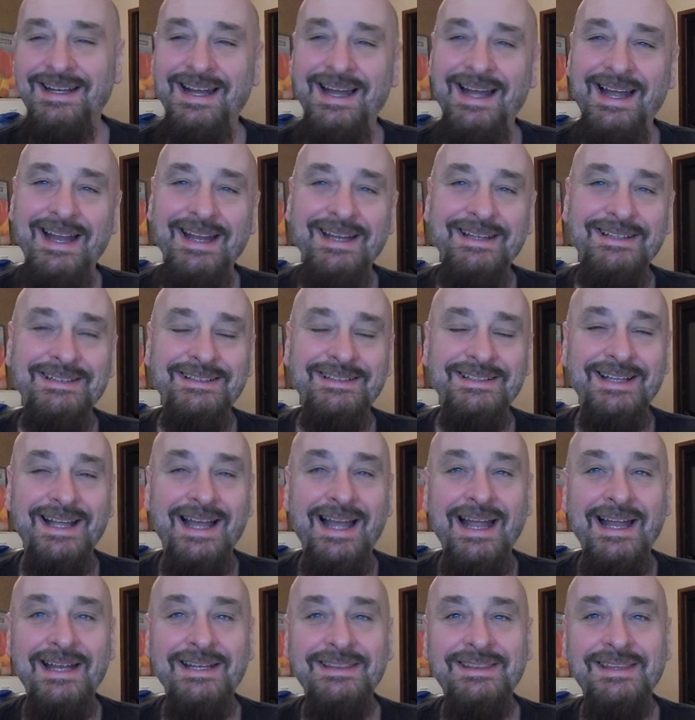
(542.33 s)

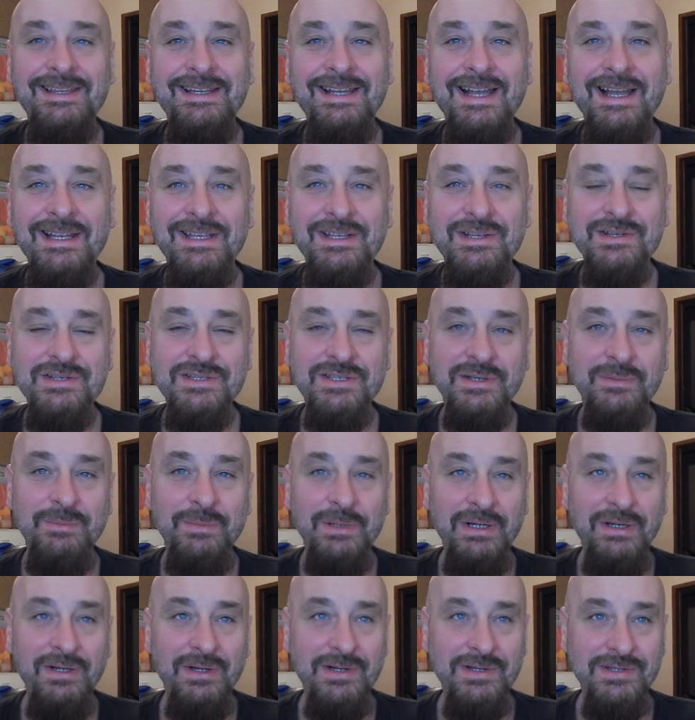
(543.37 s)
I think I use it
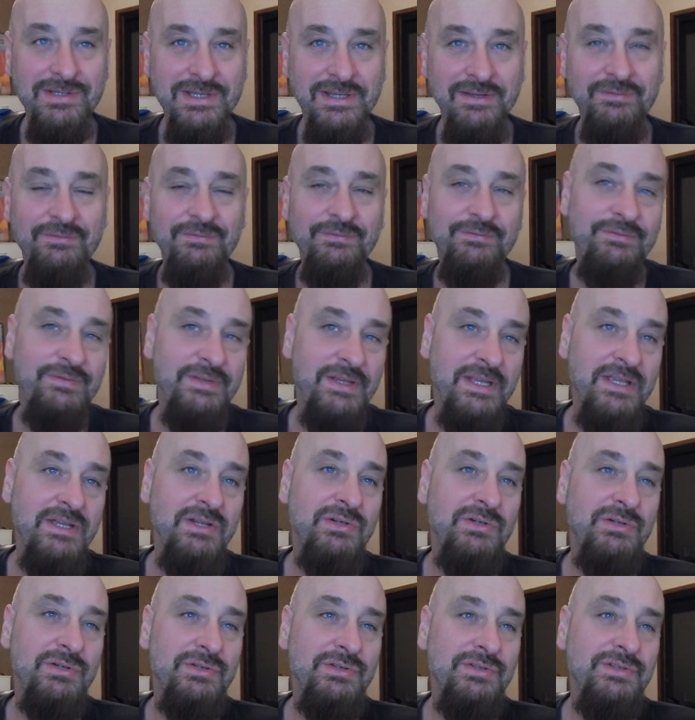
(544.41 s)
because it
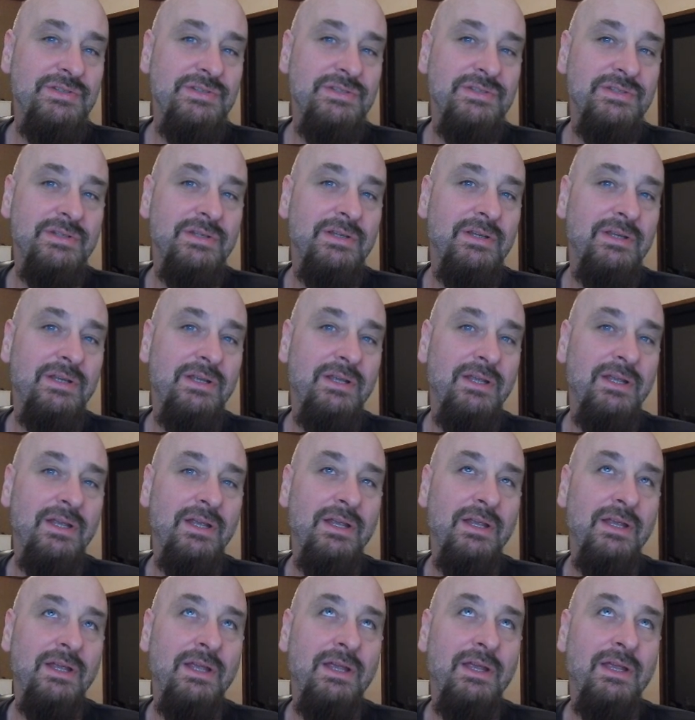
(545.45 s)
feels
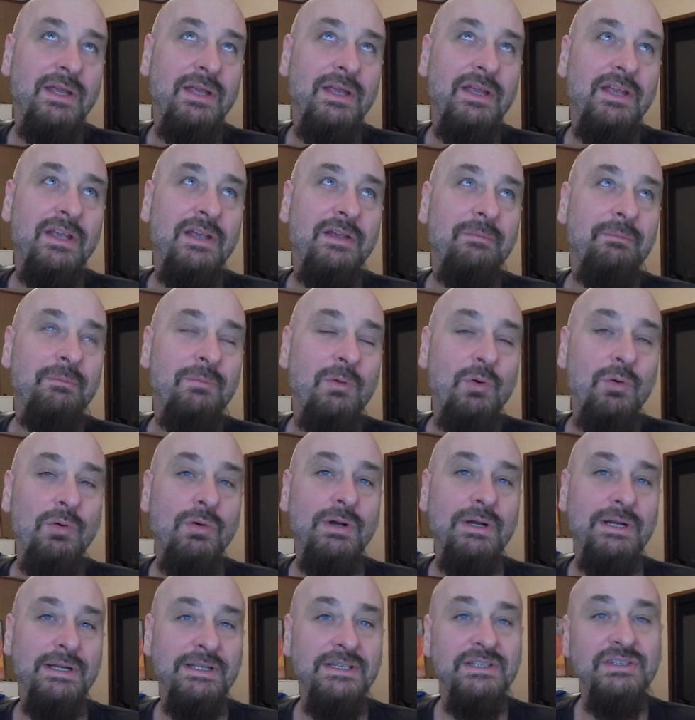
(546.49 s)

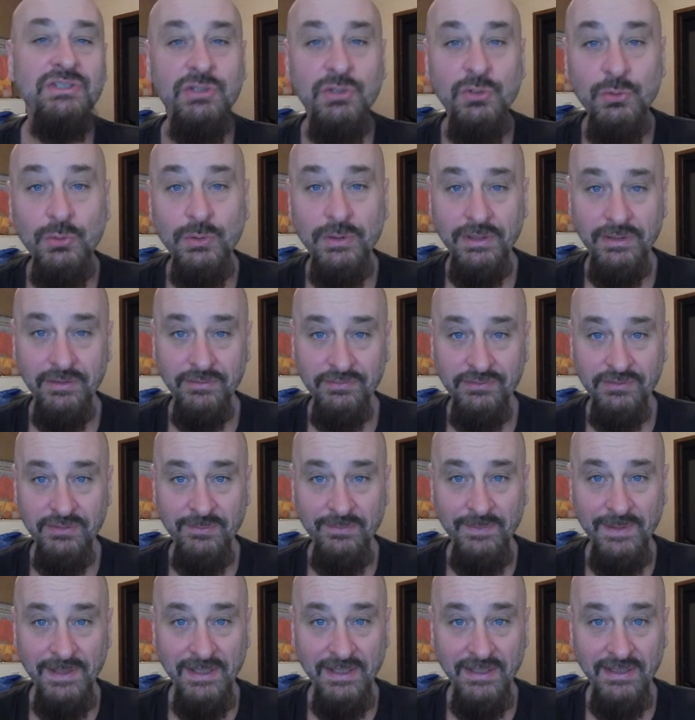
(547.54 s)
more intuitive to
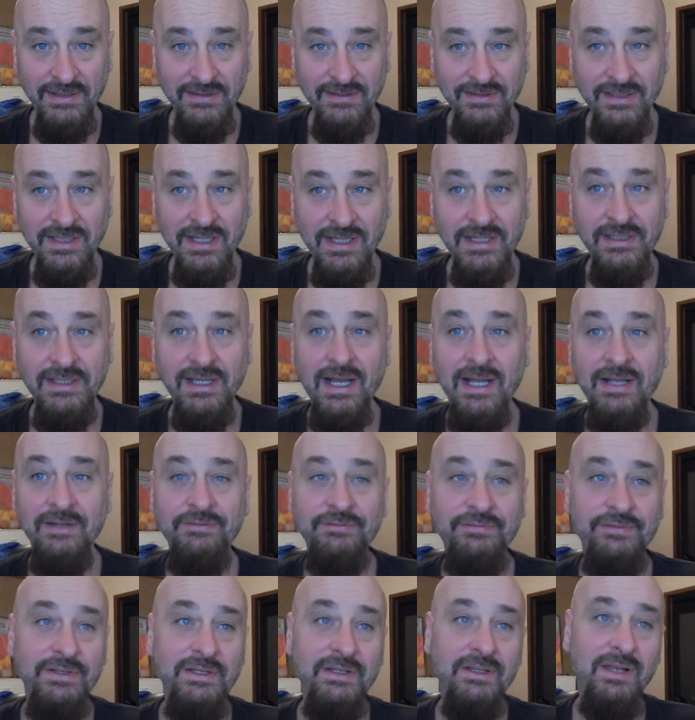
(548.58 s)
me. Like, I
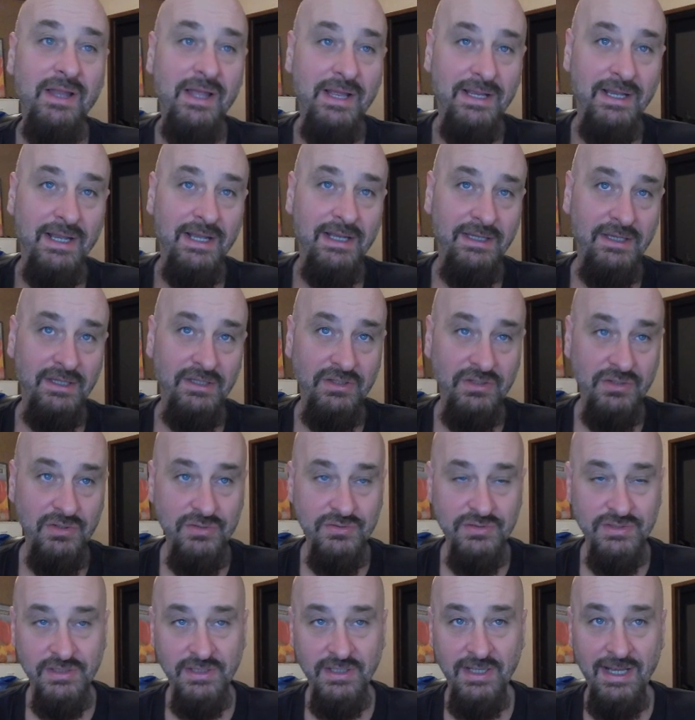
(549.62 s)
feel like I can use it.